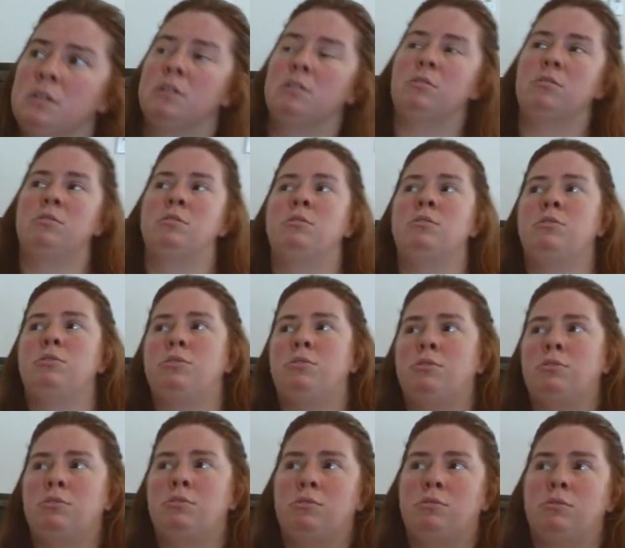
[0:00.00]

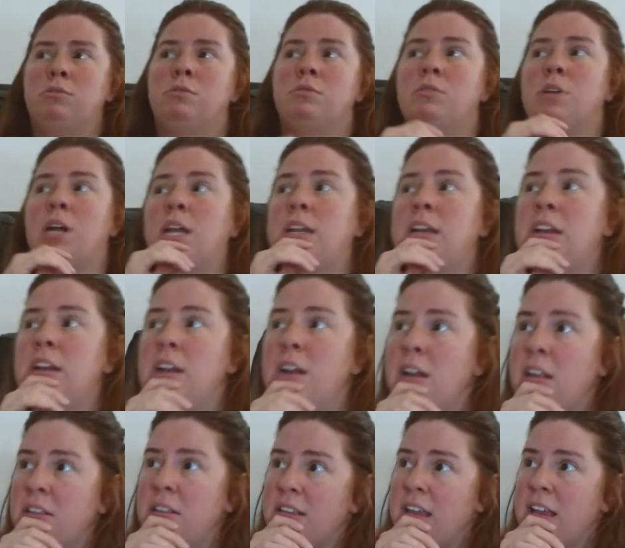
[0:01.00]
Ooh, I need to
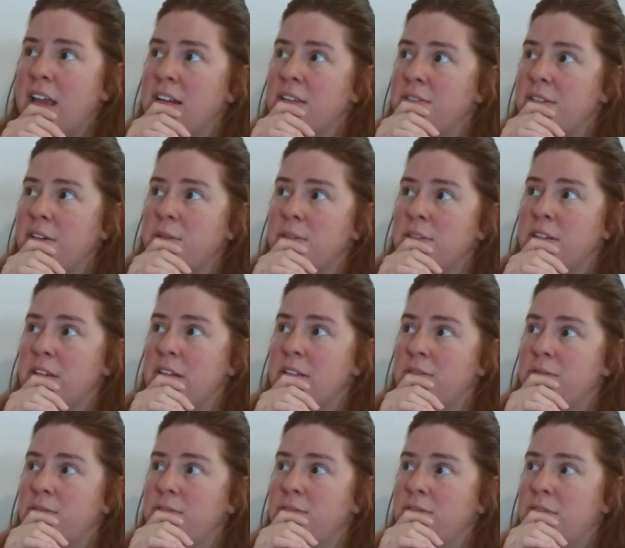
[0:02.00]
decide if I was going to
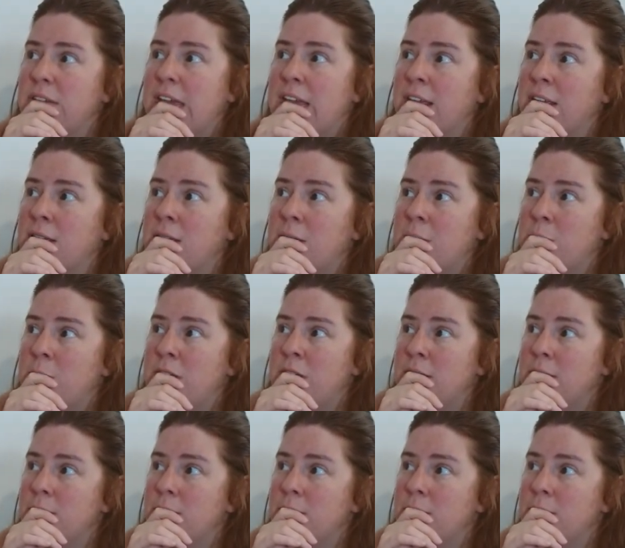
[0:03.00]
film.